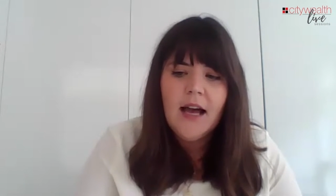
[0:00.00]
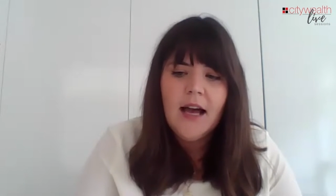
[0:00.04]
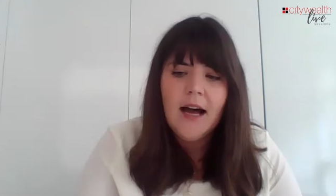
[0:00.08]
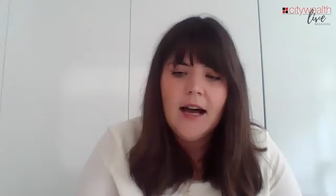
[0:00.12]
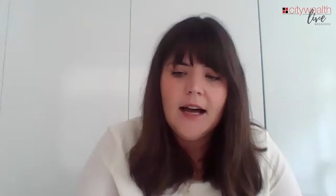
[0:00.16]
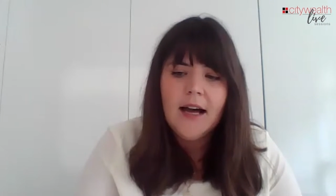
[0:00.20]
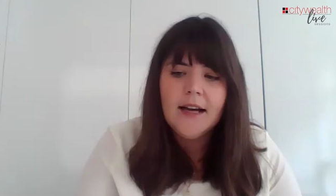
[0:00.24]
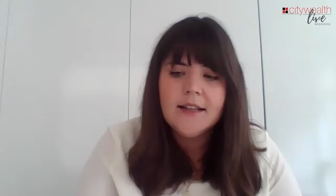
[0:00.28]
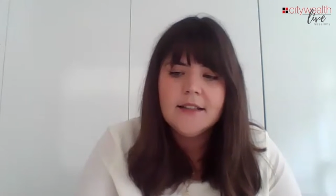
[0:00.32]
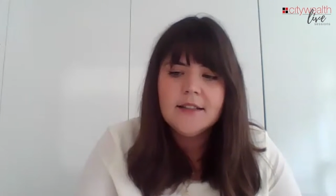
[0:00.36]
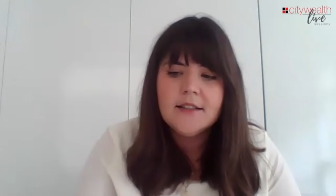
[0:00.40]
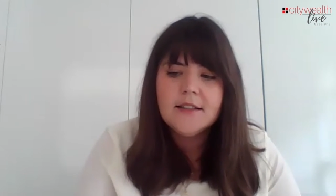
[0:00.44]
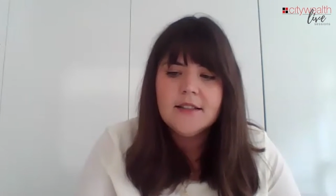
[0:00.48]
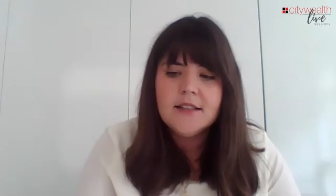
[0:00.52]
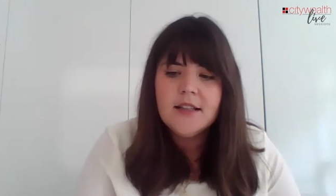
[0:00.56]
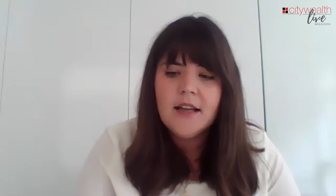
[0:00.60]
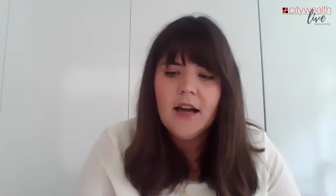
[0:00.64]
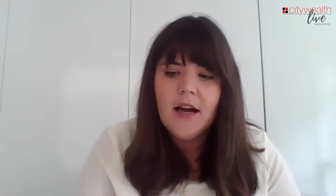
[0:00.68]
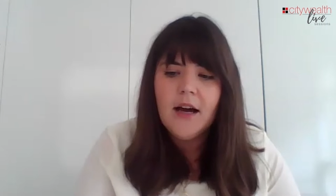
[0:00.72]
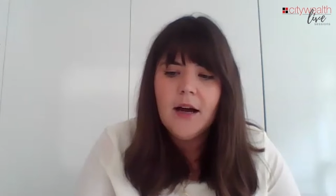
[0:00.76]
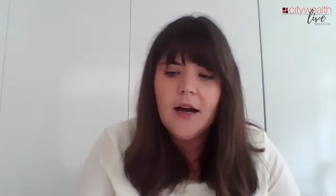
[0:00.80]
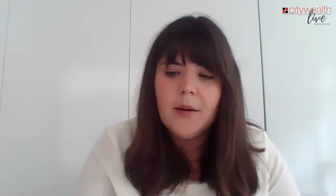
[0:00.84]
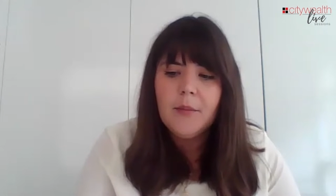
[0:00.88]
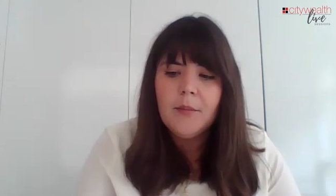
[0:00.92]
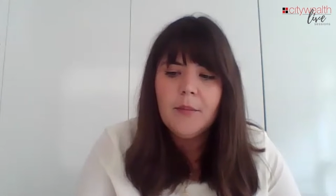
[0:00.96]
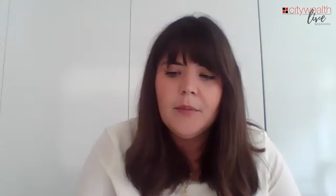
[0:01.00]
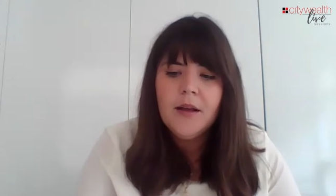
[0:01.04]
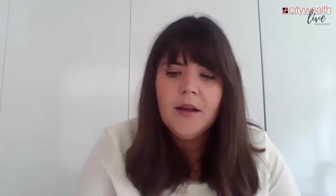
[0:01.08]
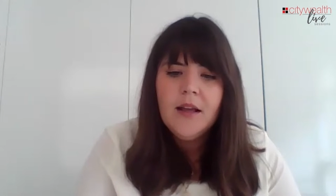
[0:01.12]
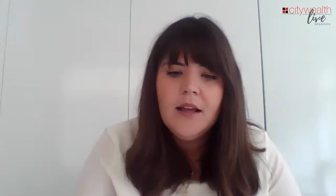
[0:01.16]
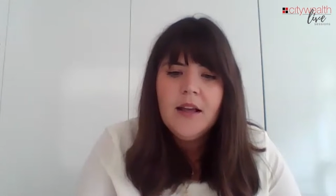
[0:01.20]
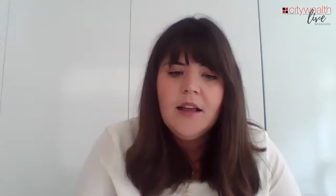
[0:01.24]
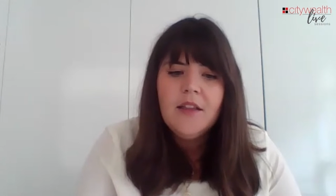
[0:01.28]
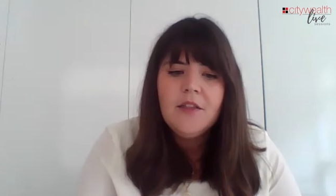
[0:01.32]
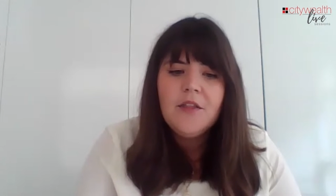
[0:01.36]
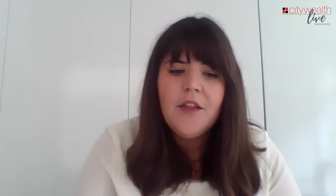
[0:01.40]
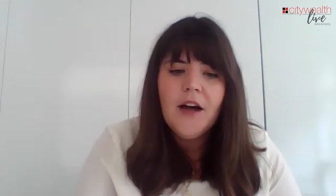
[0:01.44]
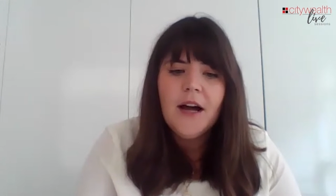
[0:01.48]
And
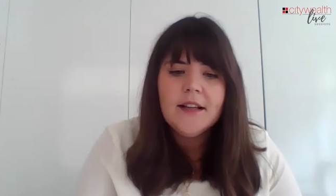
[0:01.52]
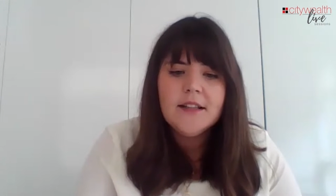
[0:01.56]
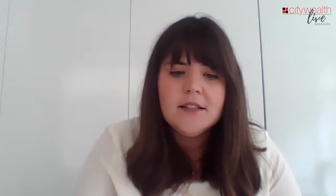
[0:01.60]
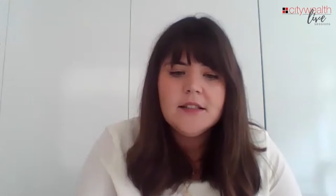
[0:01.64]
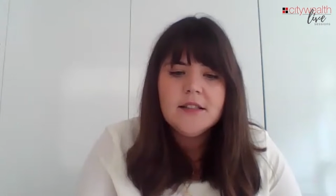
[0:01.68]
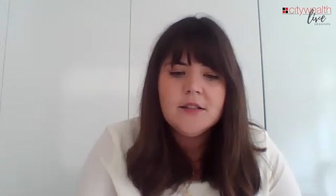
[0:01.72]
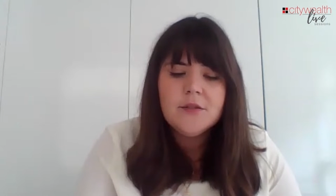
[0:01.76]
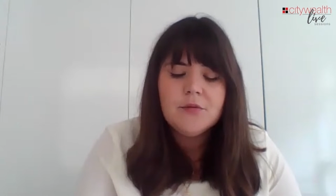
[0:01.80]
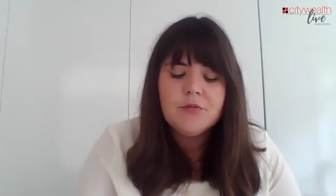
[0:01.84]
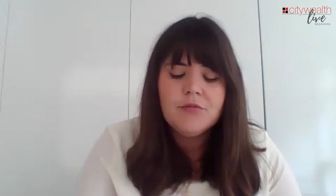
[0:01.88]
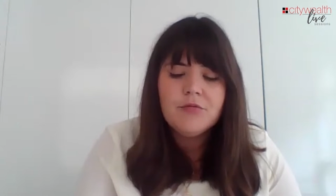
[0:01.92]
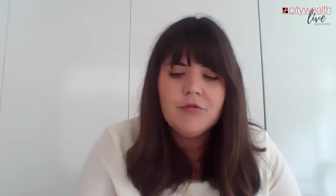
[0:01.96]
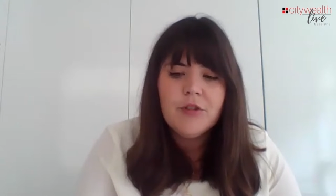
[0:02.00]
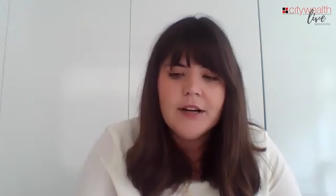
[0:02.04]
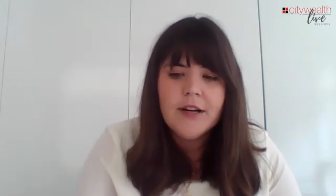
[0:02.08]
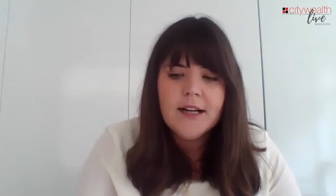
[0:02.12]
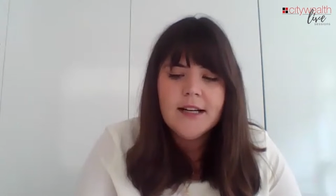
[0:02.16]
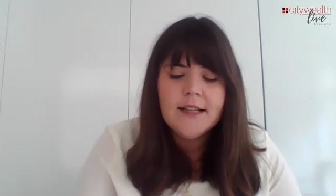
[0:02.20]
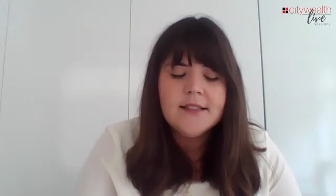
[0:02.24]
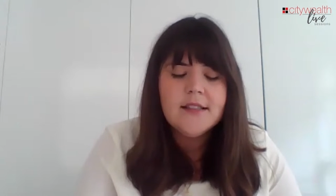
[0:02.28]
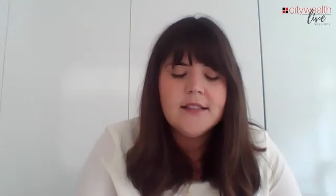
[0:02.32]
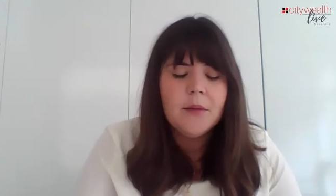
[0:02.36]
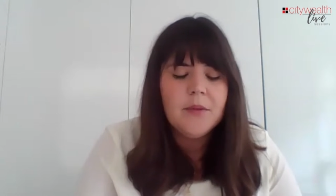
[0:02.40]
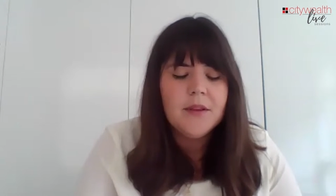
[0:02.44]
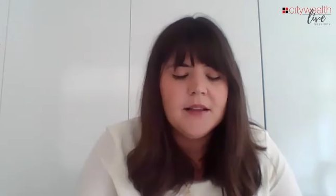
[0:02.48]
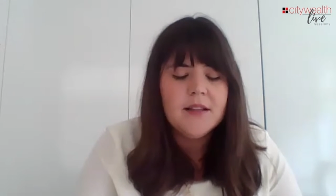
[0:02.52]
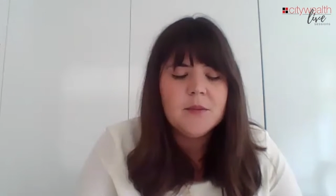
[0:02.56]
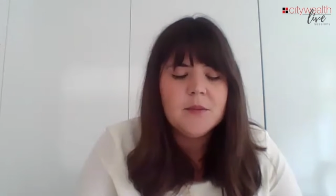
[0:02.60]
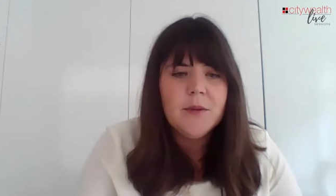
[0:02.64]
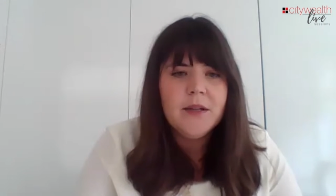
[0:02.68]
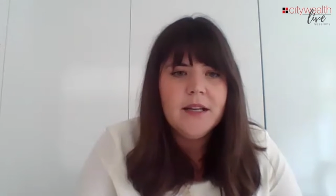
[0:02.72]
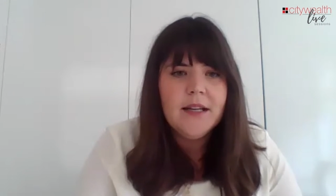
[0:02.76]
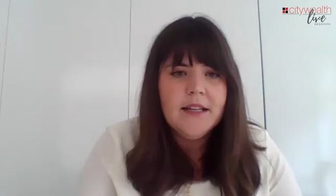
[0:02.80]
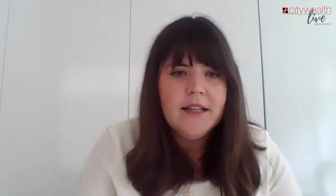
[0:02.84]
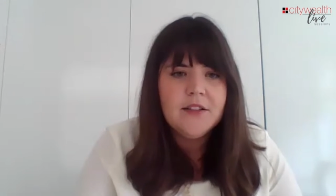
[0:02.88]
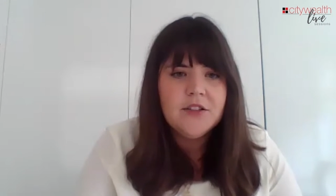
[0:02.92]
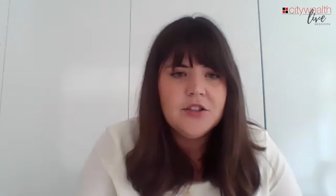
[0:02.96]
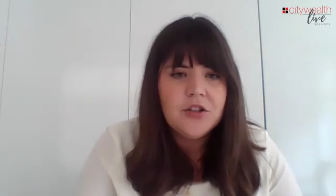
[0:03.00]
that's really something that's been
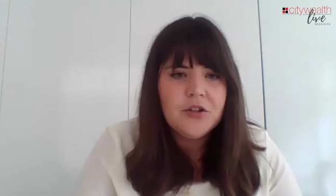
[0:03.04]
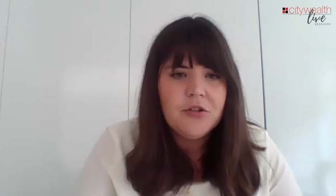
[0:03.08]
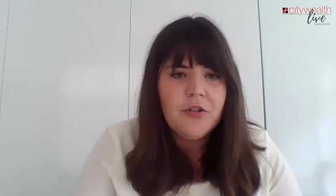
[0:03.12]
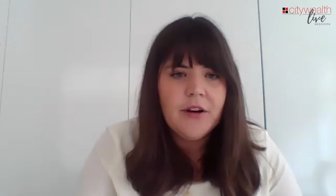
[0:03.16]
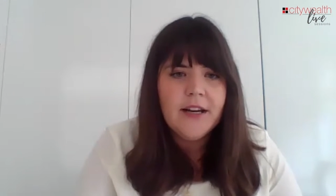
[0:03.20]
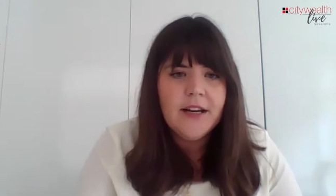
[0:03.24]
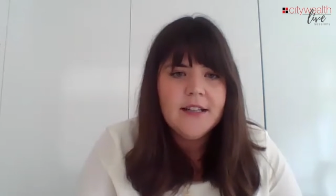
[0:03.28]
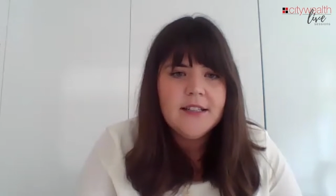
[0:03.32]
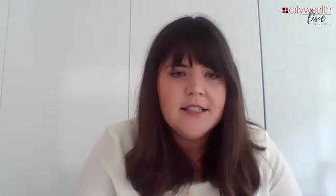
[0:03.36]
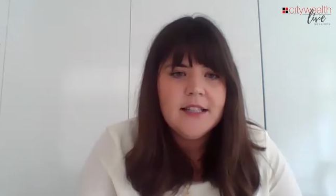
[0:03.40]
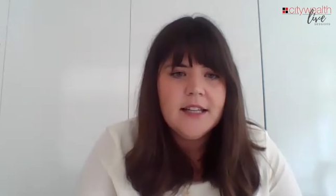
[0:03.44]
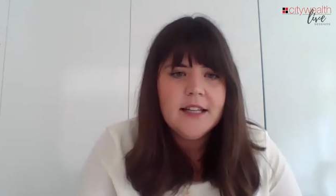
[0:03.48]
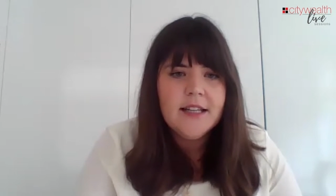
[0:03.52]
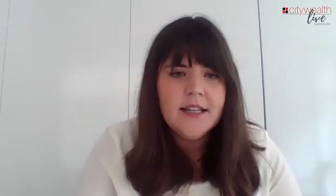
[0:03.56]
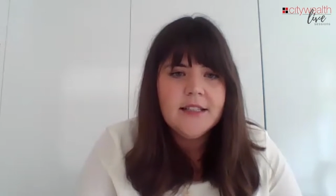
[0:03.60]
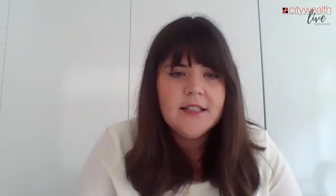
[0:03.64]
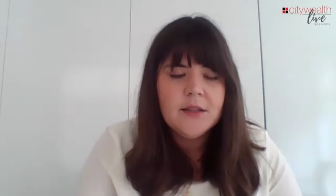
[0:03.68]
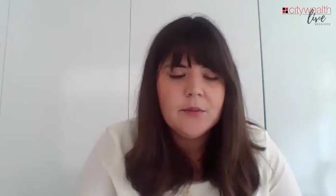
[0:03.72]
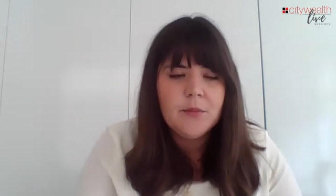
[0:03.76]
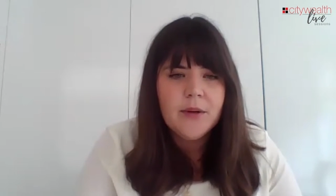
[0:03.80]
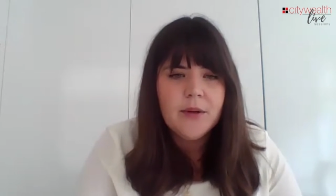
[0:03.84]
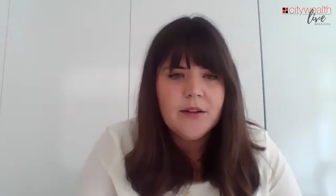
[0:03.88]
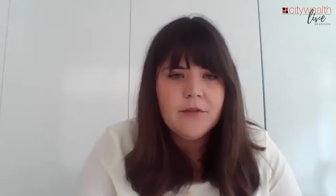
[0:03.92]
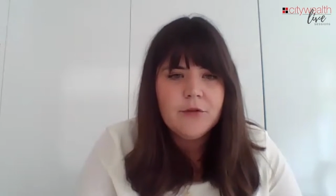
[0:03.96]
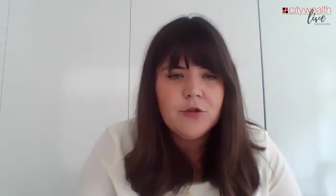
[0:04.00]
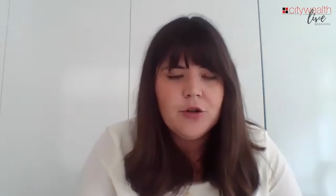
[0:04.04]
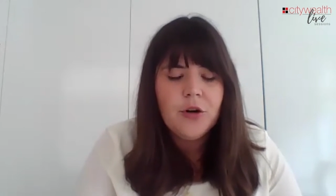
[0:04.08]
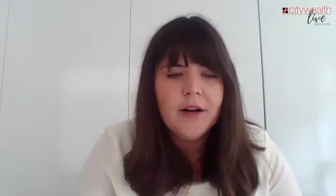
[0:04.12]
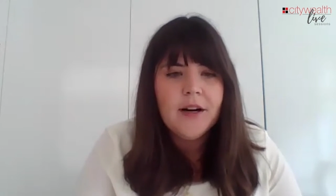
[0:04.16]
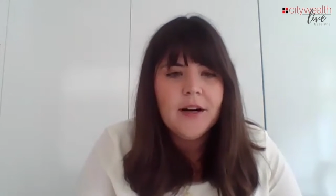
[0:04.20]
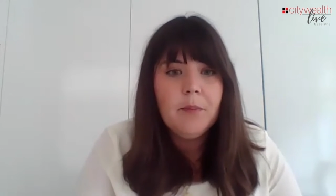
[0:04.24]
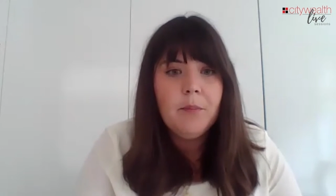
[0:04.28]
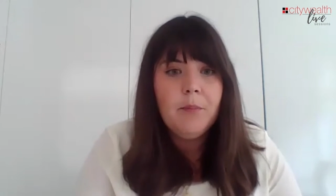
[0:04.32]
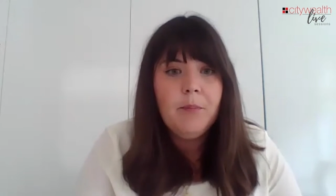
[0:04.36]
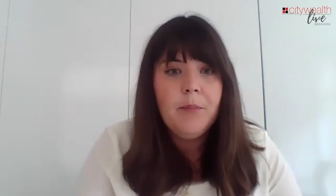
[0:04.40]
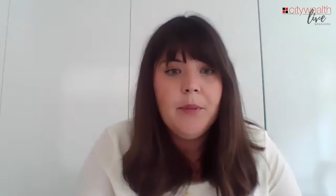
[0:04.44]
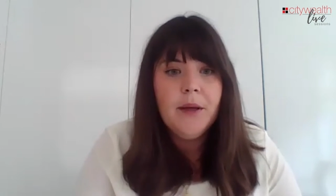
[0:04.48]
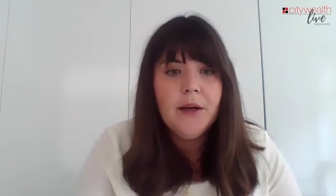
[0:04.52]
integrated and we're trying
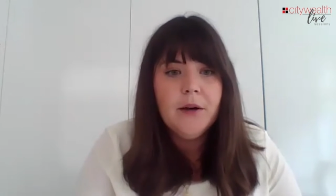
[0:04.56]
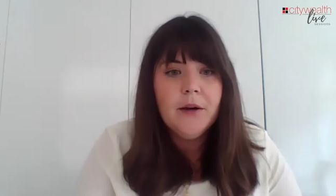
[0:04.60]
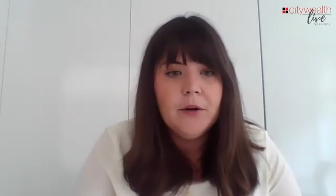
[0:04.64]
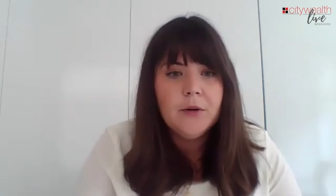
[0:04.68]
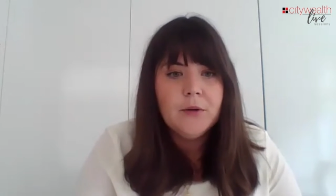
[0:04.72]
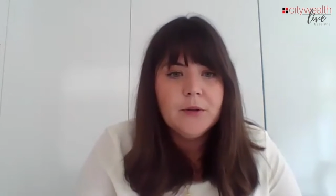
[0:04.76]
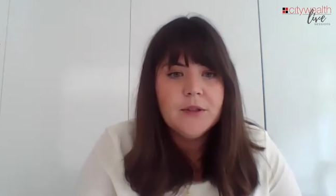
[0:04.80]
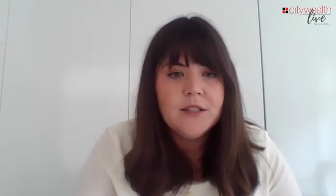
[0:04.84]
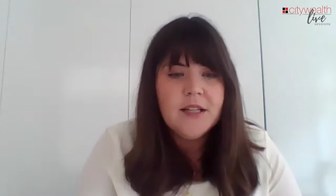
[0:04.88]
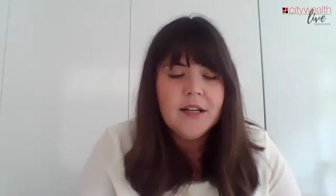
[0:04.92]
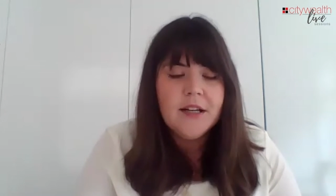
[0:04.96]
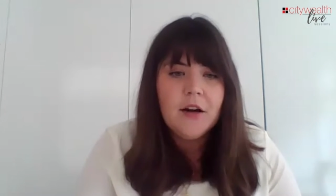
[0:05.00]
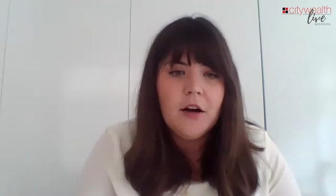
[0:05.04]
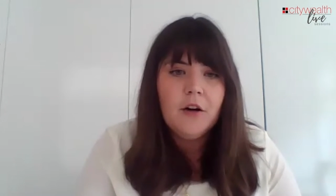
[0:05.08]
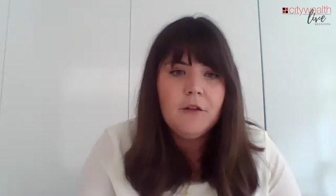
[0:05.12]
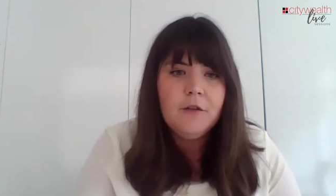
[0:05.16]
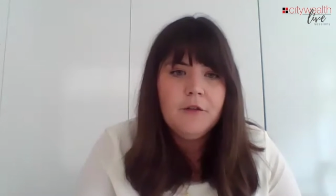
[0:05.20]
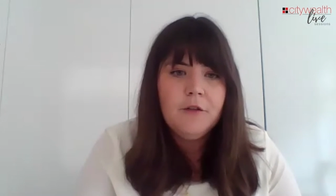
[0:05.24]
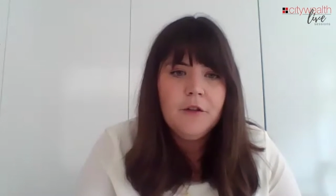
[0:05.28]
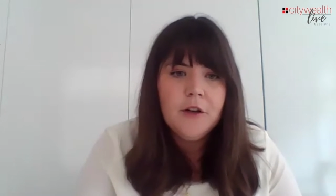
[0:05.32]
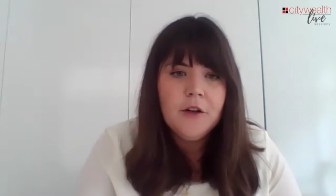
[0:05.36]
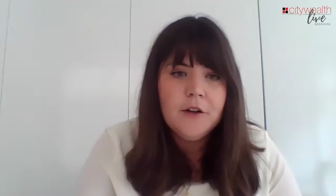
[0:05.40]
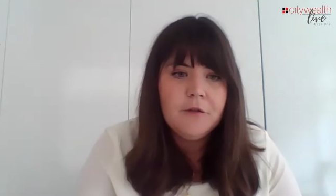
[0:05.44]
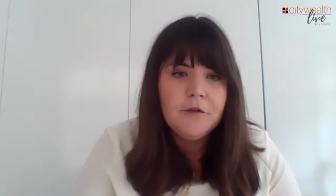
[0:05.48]
to build in our full